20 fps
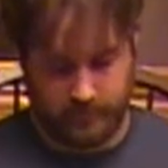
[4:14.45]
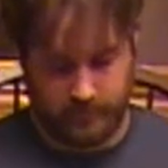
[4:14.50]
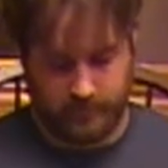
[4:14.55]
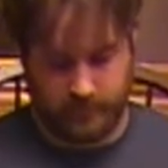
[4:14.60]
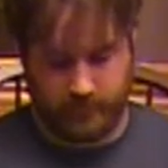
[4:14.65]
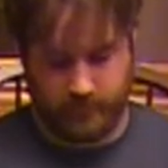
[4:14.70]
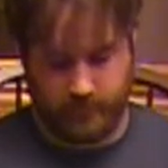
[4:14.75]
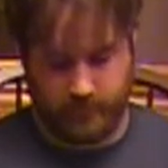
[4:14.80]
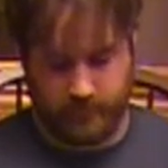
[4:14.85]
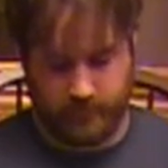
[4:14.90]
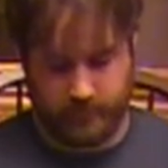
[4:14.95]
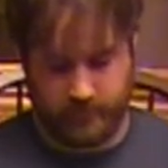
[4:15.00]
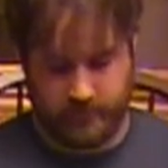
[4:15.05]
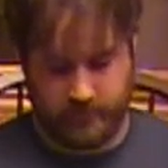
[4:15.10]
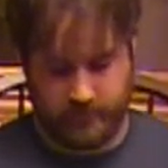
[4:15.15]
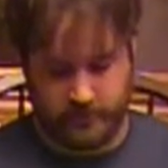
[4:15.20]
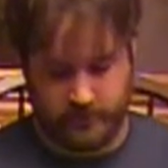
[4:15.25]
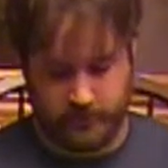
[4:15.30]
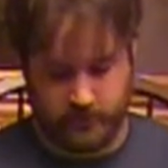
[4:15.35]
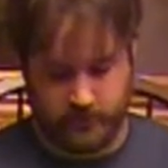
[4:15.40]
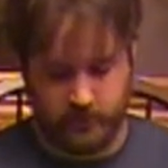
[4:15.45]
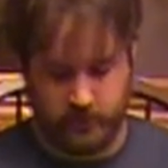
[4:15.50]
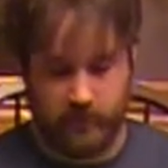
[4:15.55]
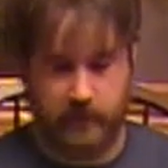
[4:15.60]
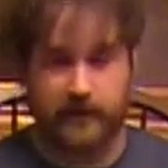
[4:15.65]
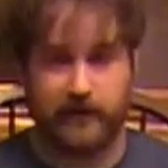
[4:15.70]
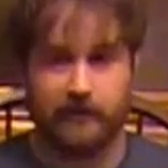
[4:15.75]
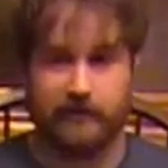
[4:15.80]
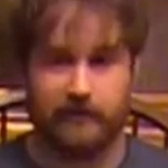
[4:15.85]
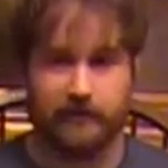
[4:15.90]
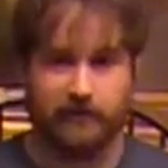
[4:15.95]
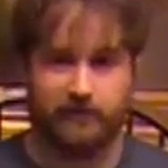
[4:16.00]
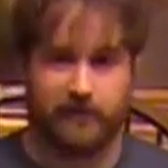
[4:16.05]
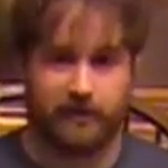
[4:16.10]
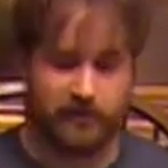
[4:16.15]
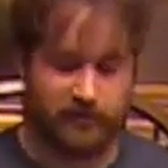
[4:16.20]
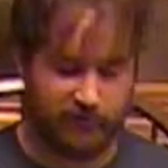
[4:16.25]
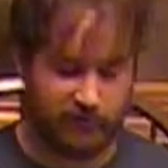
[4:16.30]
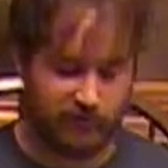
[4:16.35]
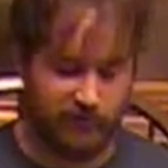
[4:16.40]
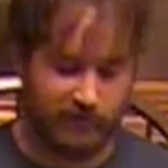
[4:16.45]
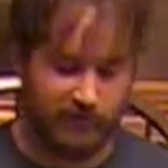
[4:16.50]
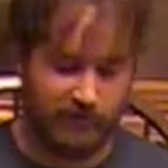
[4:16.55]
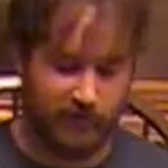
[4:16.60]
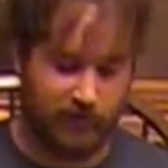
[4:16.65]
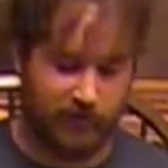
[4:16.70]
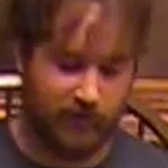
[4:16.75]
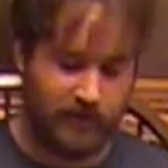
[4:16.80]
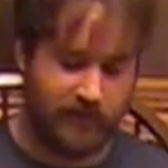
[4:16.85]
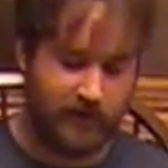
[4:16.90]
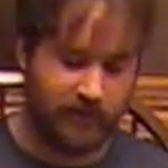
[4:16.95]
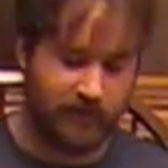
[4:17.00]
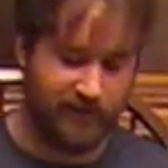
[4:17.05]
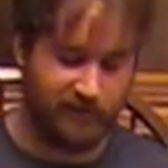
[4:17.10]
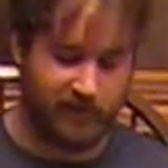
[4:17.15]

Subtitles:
you know, don't do endless sets of high reps,